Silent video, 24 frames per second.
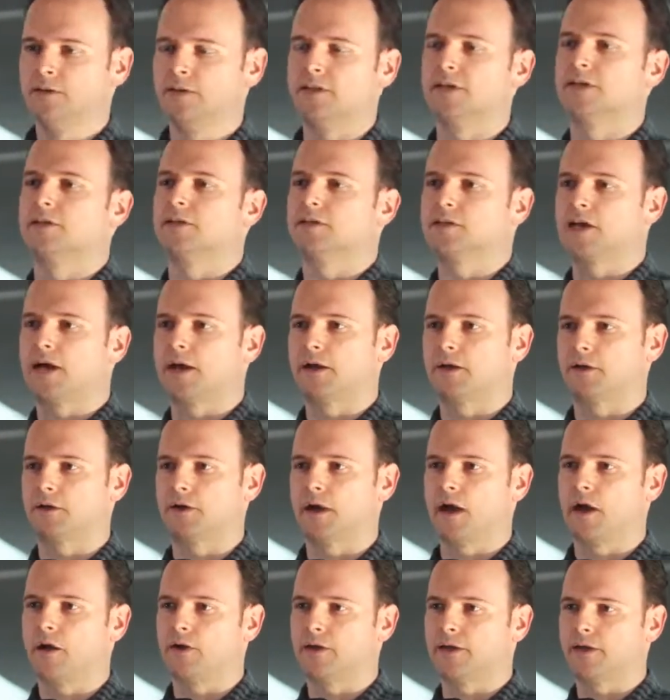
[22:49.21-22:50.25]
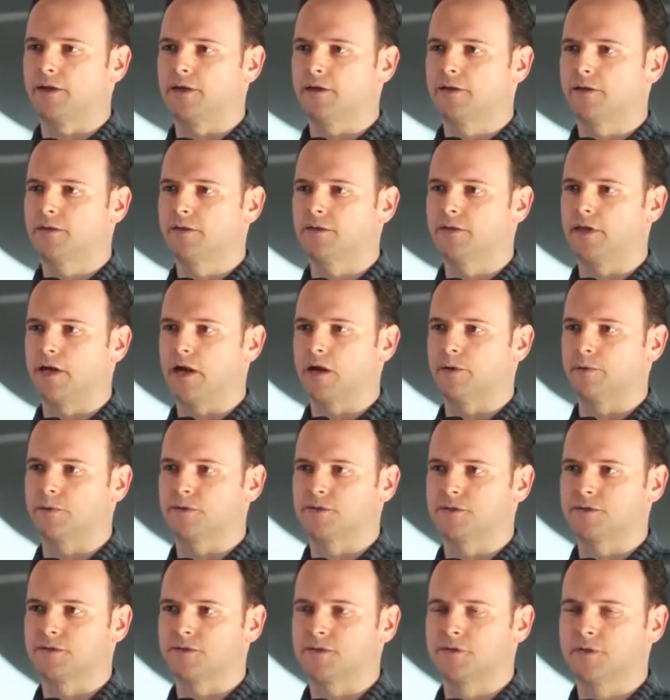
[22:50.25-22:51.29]
entire area that I
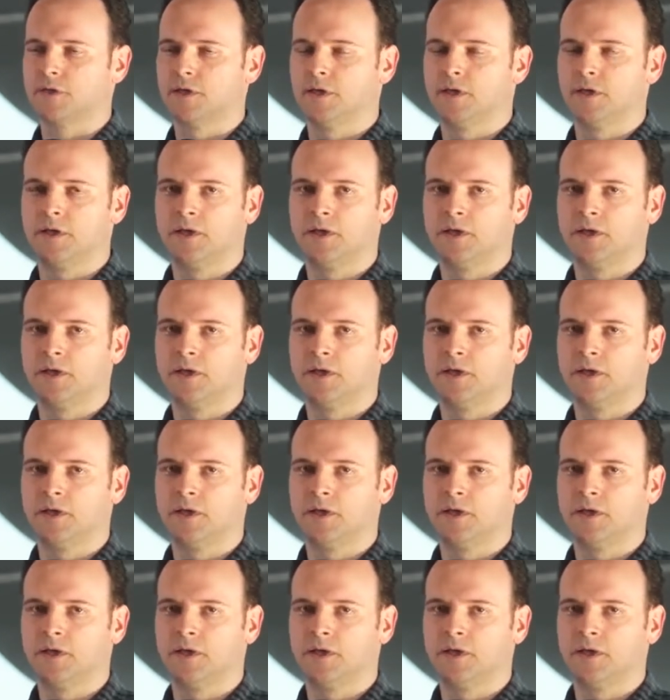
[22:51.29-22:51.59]
was